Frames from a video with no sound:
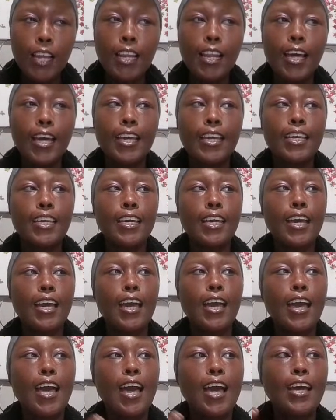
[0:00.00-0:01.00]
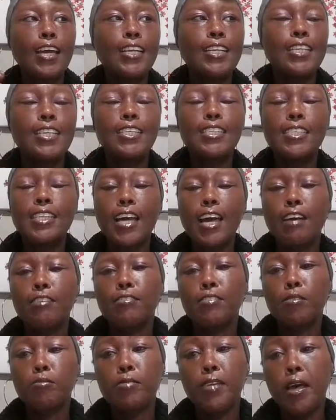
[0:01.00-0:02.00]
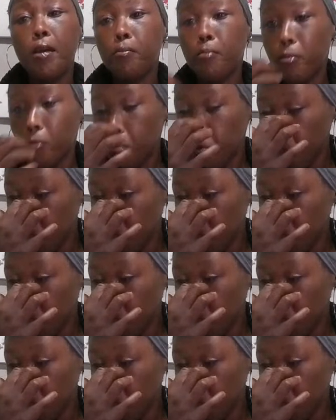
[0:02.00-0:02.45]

Like it needs to have some type of